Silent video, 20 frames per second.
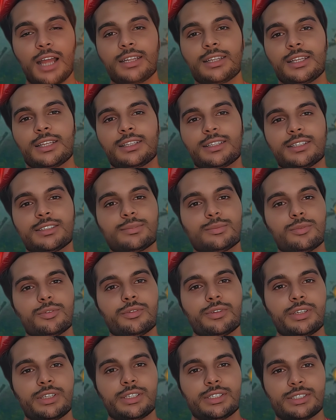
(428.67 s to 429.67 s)
I think this
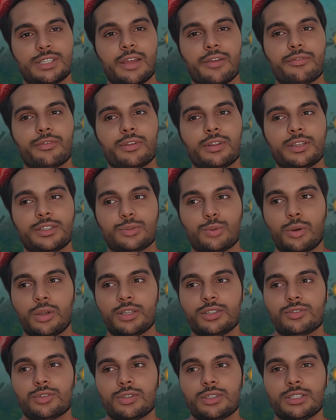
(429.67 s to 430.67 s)
movie is definitely
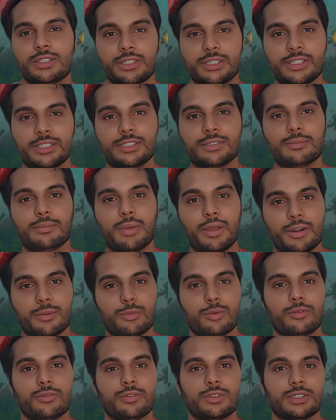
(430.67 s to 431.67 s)
2023's better
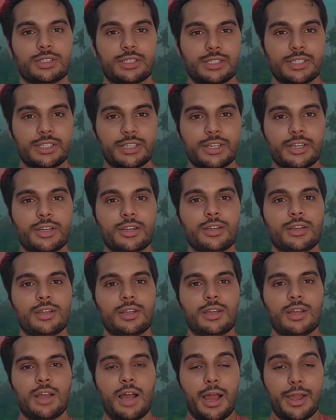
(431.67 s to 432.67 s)
movies of the year.
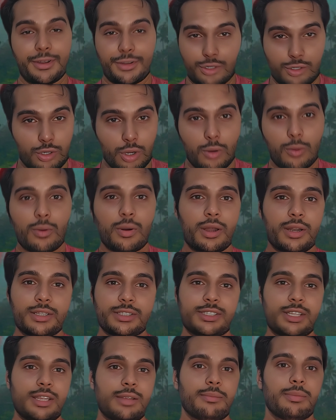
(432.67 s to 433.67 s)
I don't want
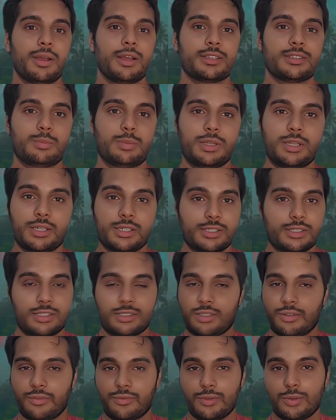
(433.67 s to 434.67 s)
to say best because
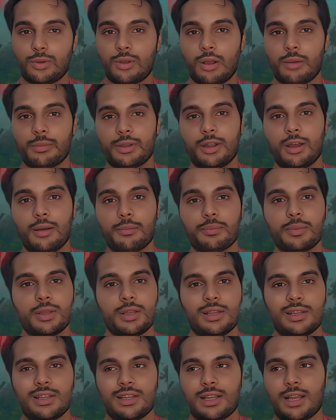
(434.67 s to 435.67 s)
there's a few coming up.
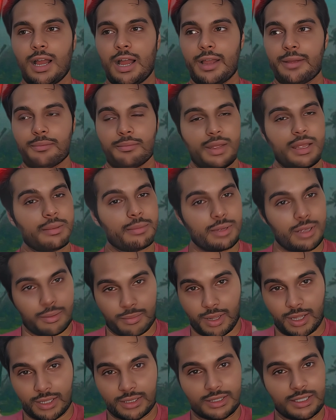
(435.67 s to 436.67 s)
I'm
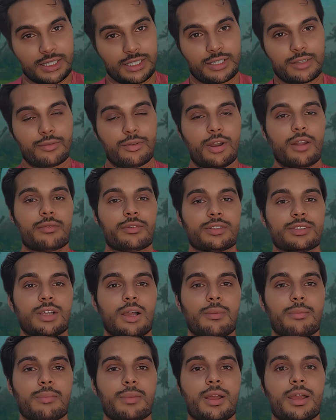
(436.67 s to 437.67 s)
not thinking right off the
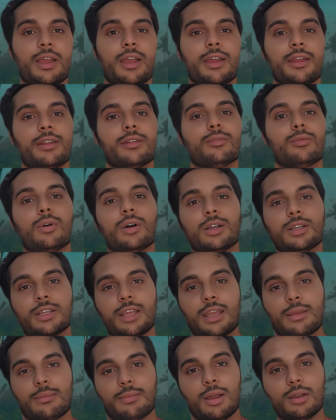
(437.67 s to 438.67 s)
top of my head
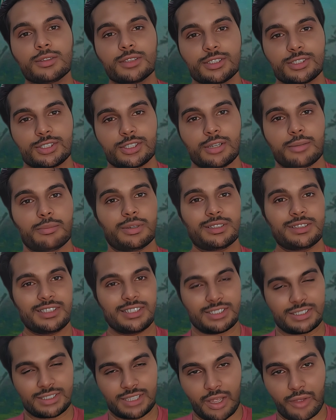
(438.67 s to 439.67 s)
what came out this year,
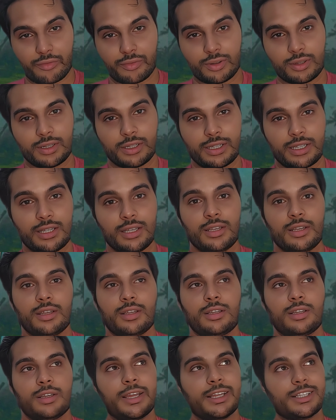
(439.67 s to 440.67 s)
but this definitely,
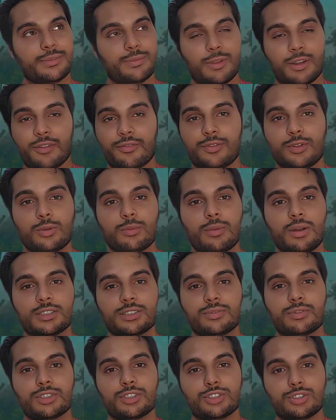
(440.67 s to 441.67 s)
it's been a few
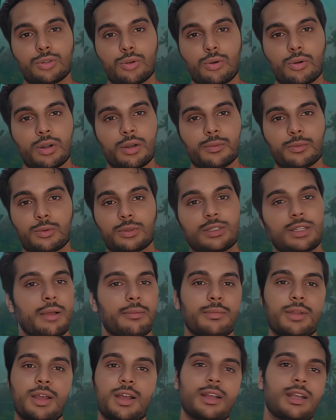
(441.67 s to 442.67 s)
months for sure.
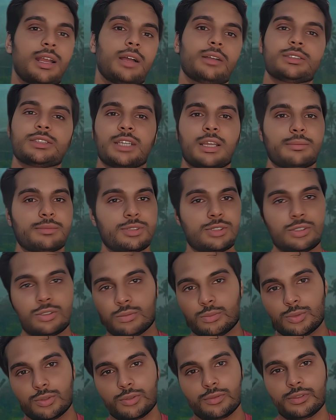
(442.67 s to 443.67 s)
I'm not counting
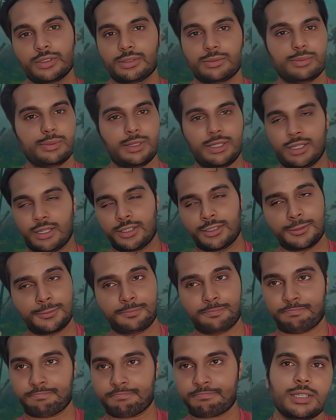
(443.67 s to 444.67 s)
MCU movies
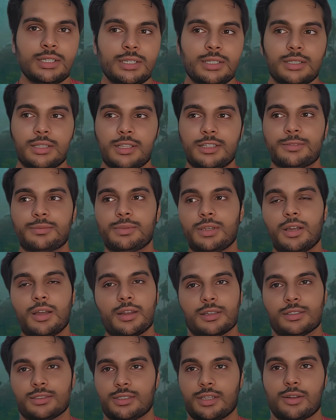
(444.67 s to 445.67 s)
because, let's be
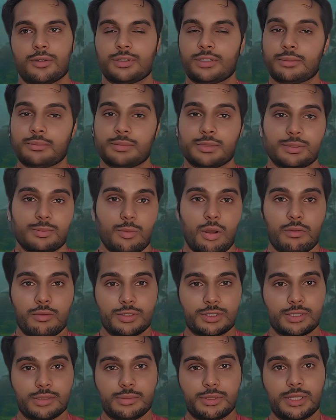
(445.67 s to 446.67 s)
honest, I don't think Miss Marvel's
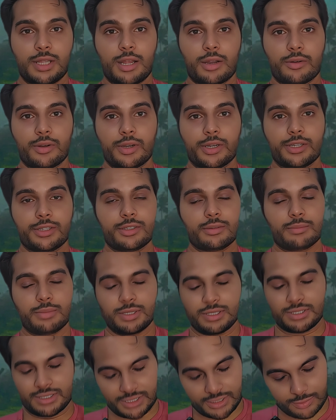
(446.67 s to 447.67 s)
going to be that great either,
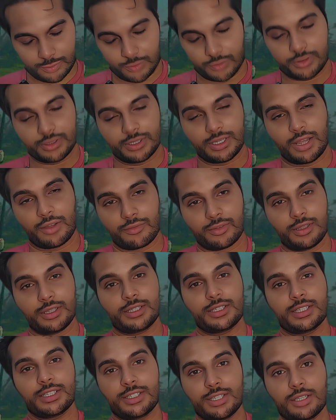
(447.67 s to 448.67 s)
but this movie definitely
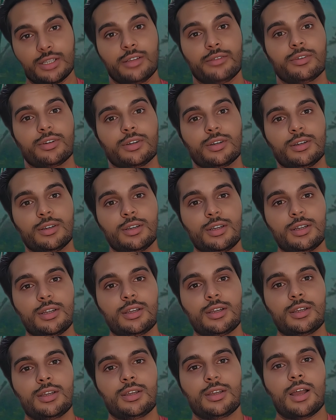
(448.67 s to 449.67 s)
did deliver.
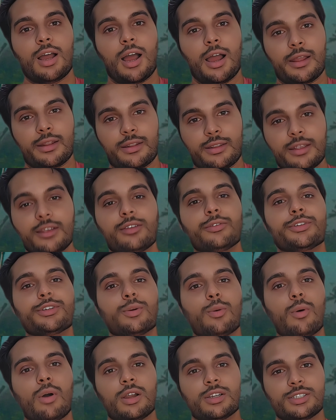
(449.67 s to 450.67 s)
I think you
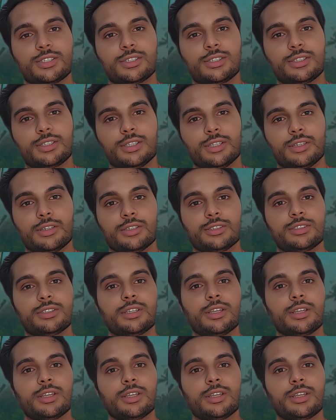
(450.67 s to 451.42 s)
should watch this in theaters.